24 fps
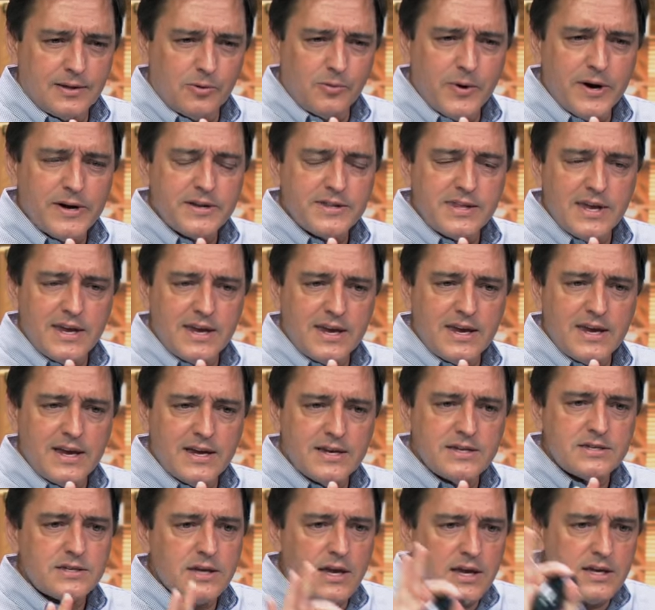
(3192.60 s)
The weird thing
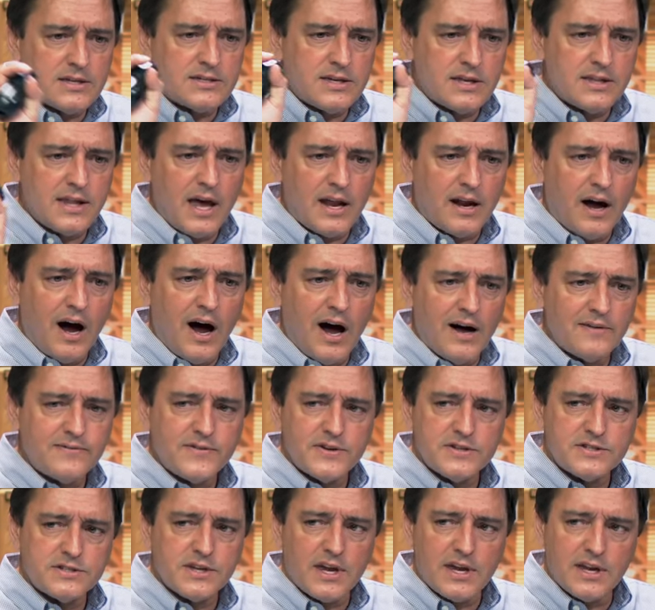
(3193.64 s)
is, is in that
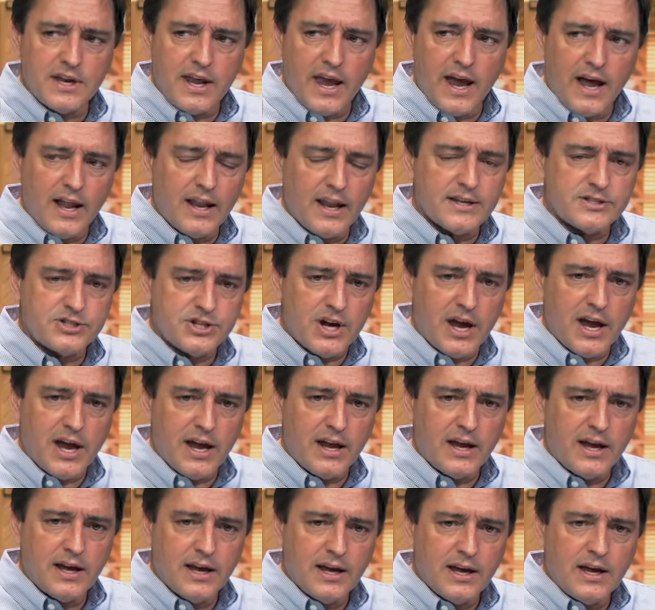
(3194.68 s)
office in L
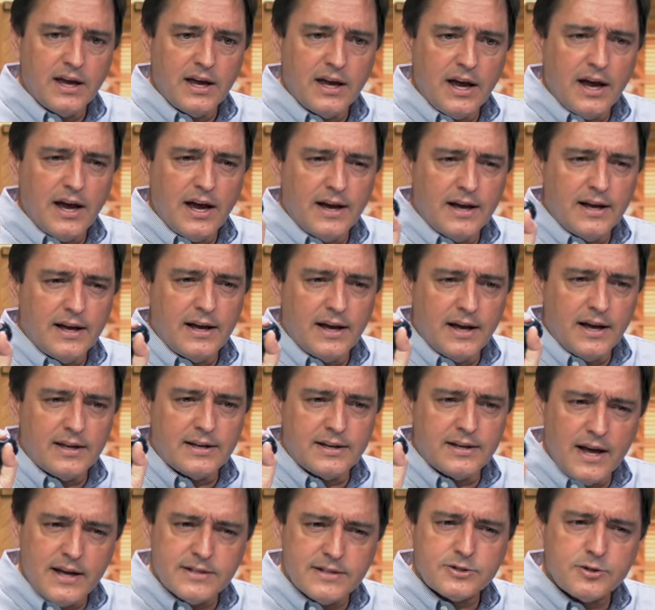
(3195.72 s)
J,
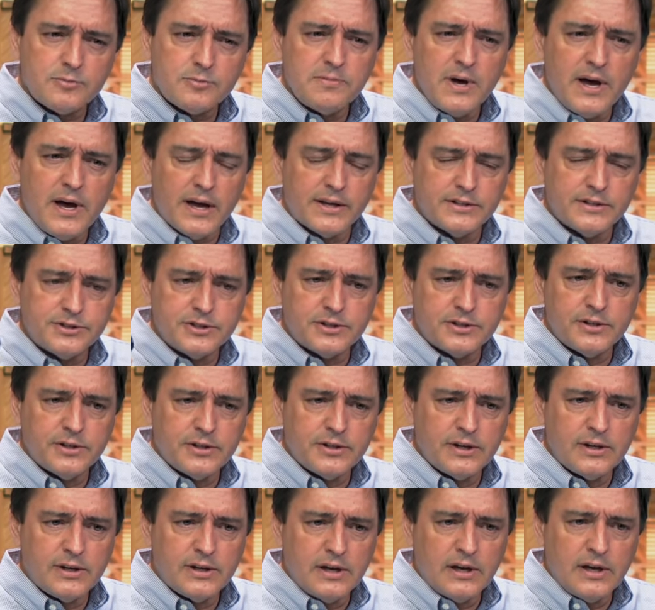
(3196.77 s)
not so much,
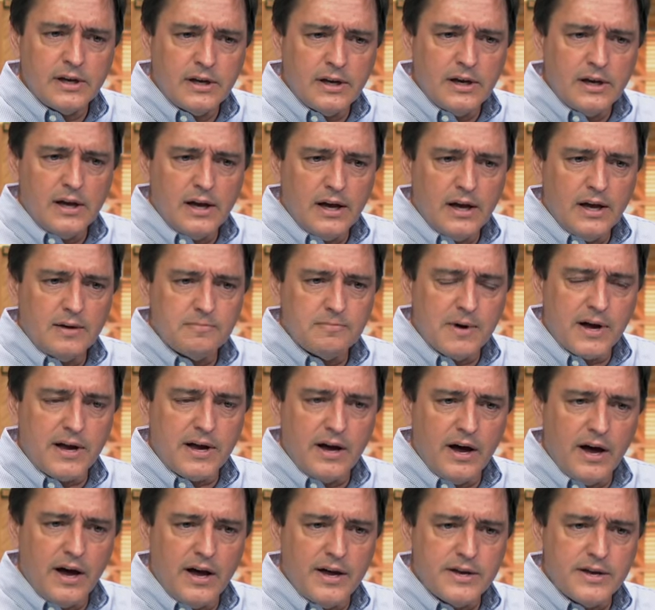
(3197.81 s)

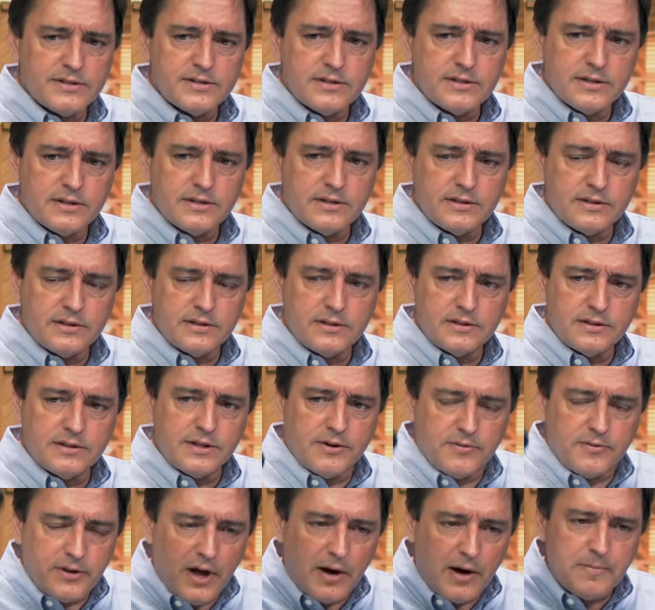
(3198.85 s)
because
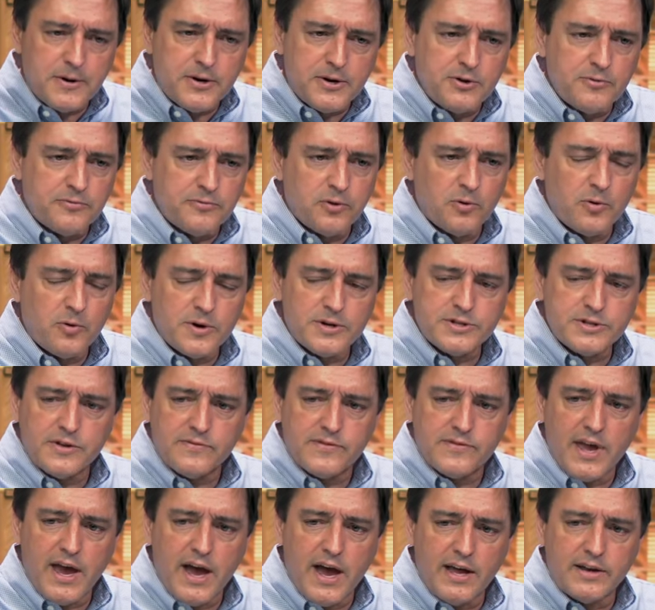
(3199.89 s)
the upper two floors
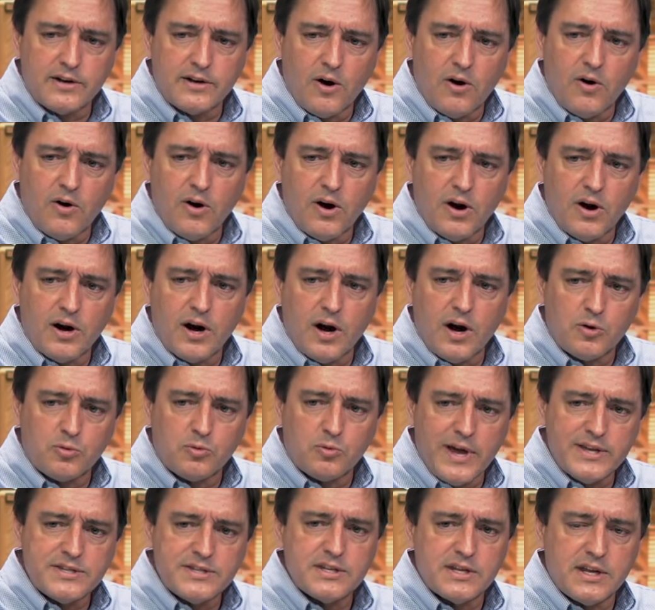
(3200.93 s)
of that are a
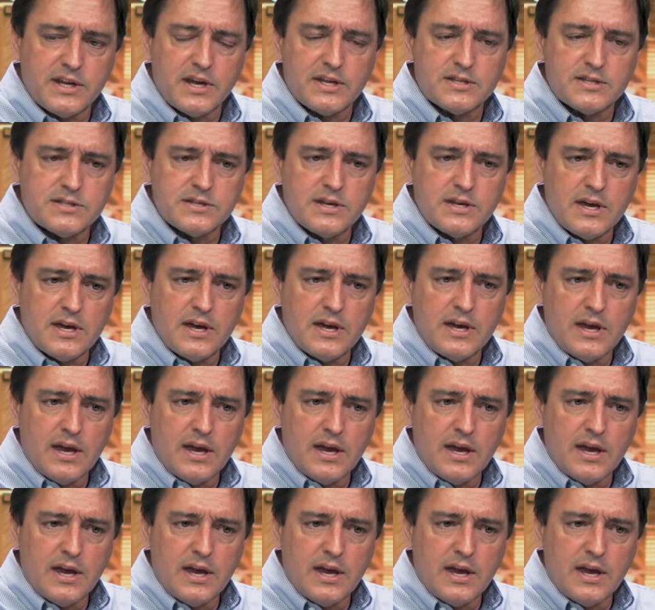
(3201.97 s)
residence.